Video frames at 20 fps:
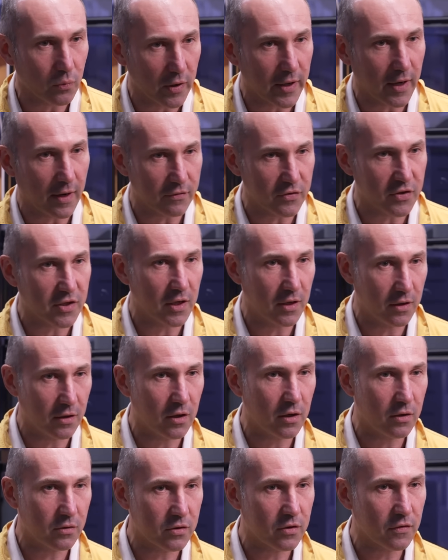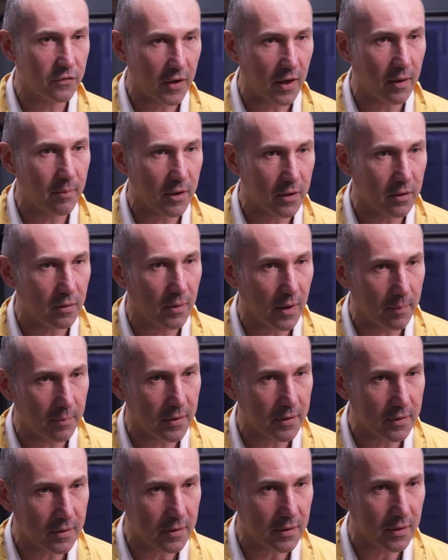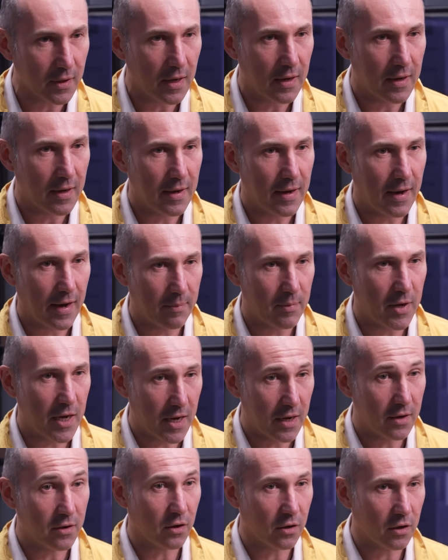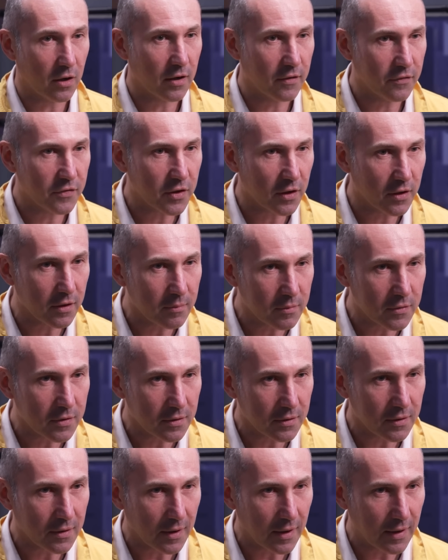We have seen use of chemical weapons um, in our lifetimes,